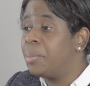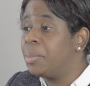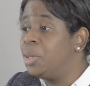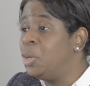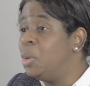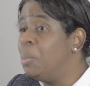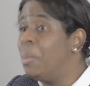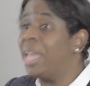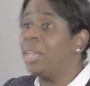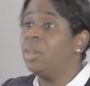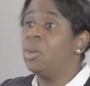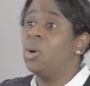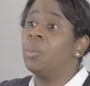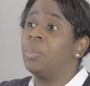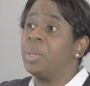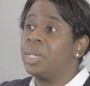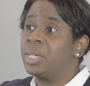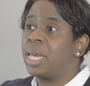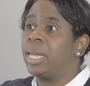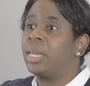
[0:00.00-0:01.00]
you may not
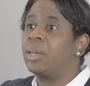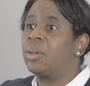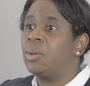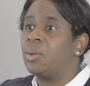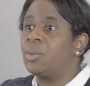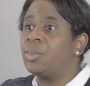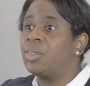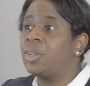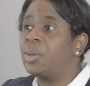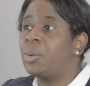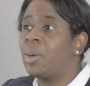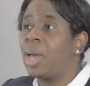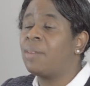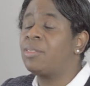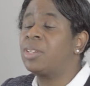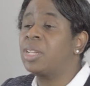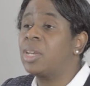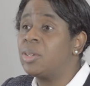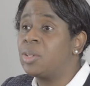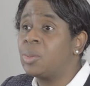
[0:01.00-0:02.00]
be taken on, so you have
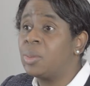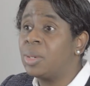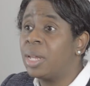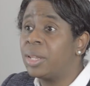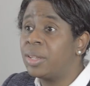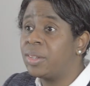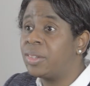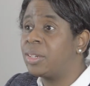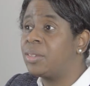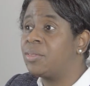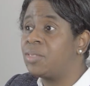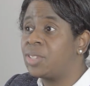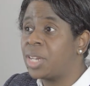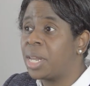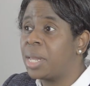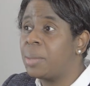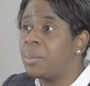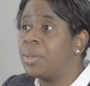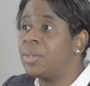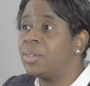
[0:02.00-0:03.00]
to go to another set of
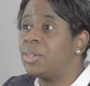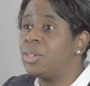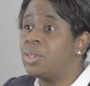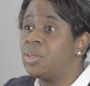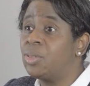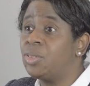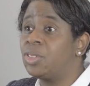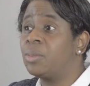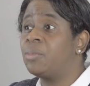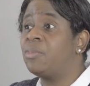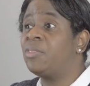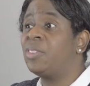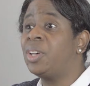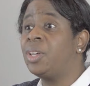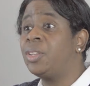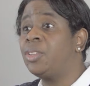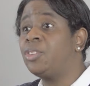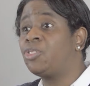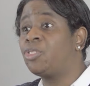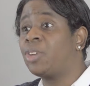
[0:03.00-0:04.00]
chambers and do some
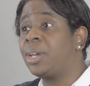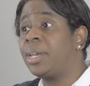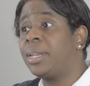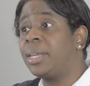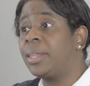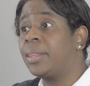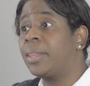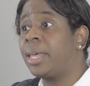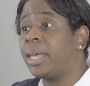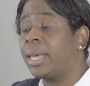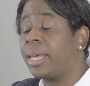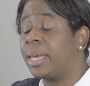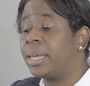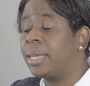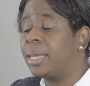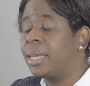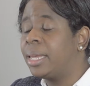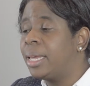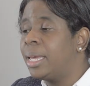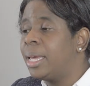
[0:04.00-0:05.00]
further training there.
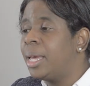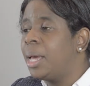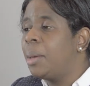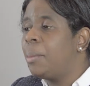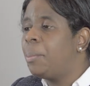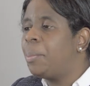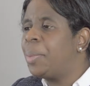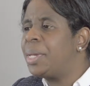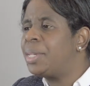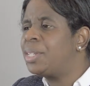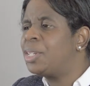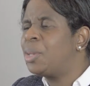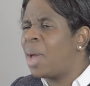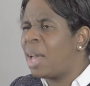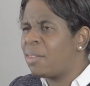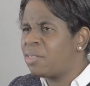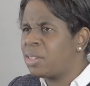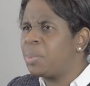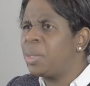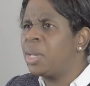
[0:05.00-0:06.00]
But you
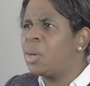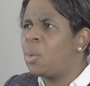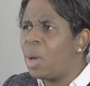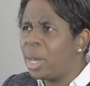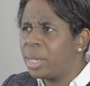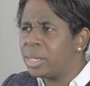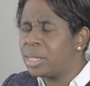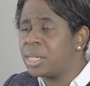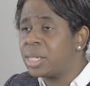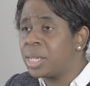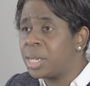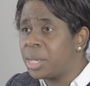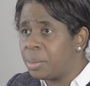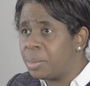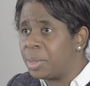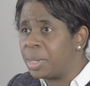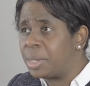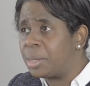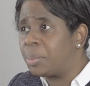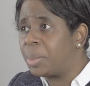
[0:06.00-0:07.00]
have to be quite
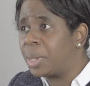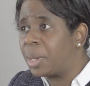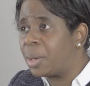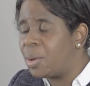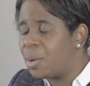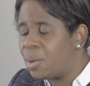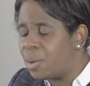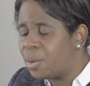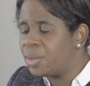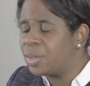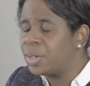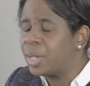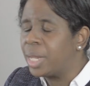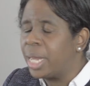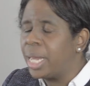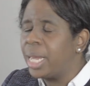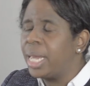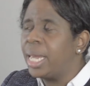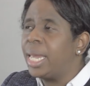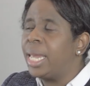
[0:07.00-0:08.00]
determined, because
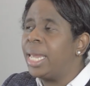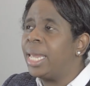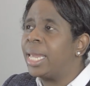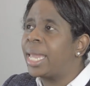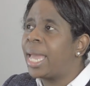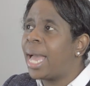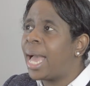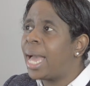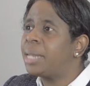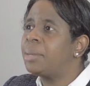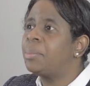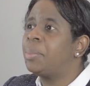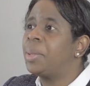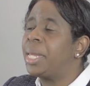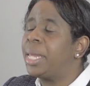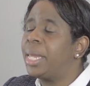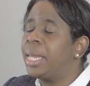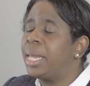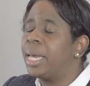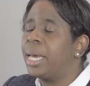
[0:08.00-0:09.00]
it can
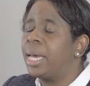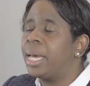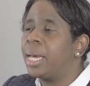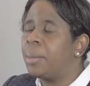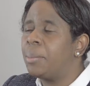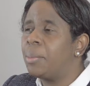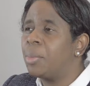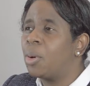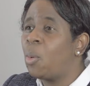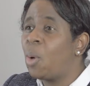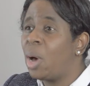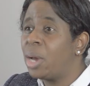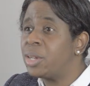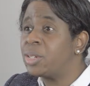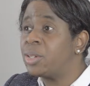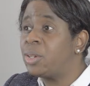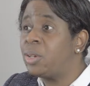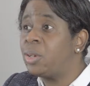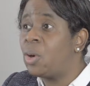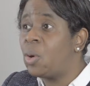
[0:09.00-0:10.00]
be
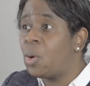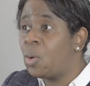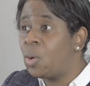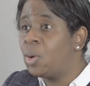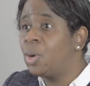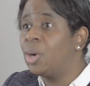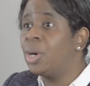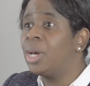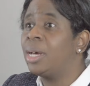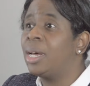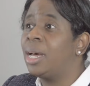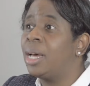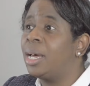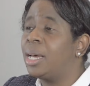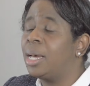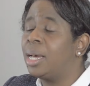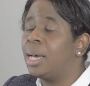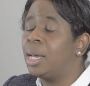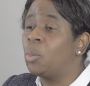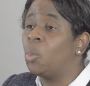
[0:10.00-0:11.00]
quite a long
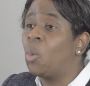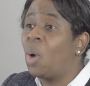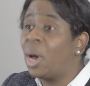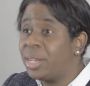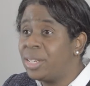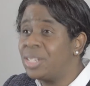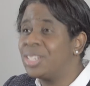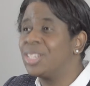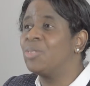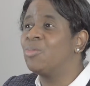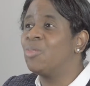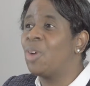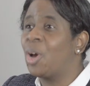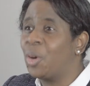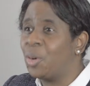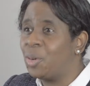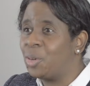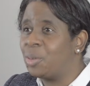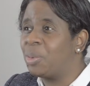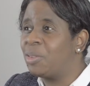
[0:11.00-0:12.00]
and winding
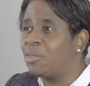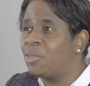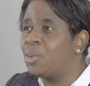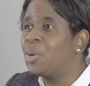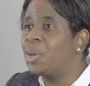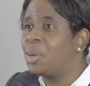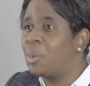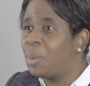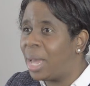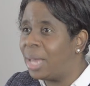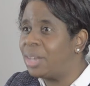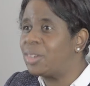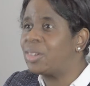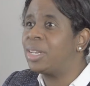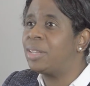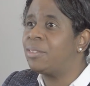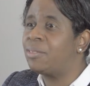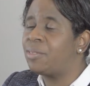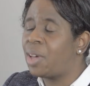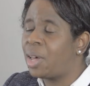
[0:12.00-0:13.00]
road before you
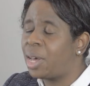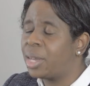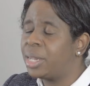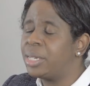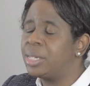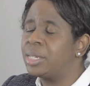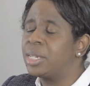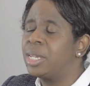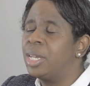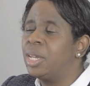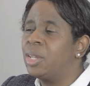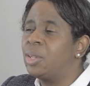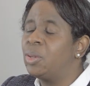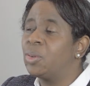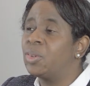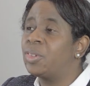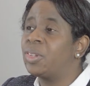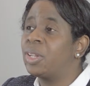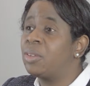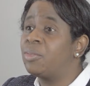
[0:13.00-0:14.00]
actually find
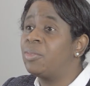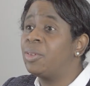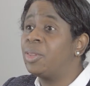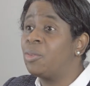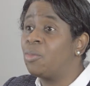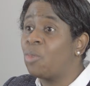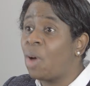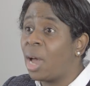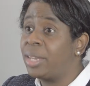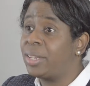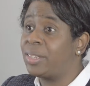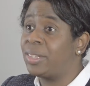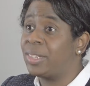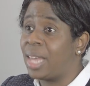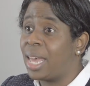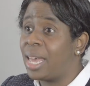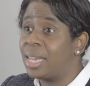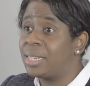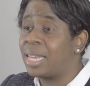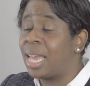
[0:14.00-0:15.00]
yourself in the right
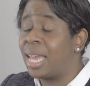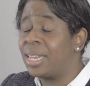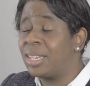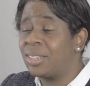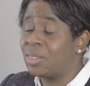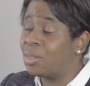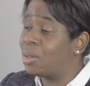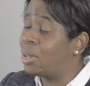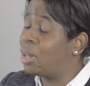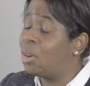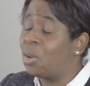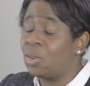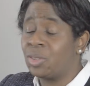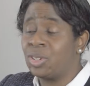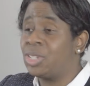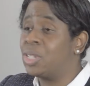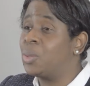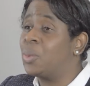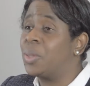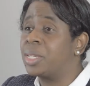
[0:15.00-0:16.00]
set, and it's a lot
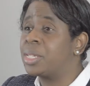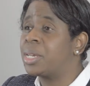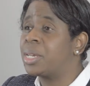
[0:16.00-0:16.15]
to do with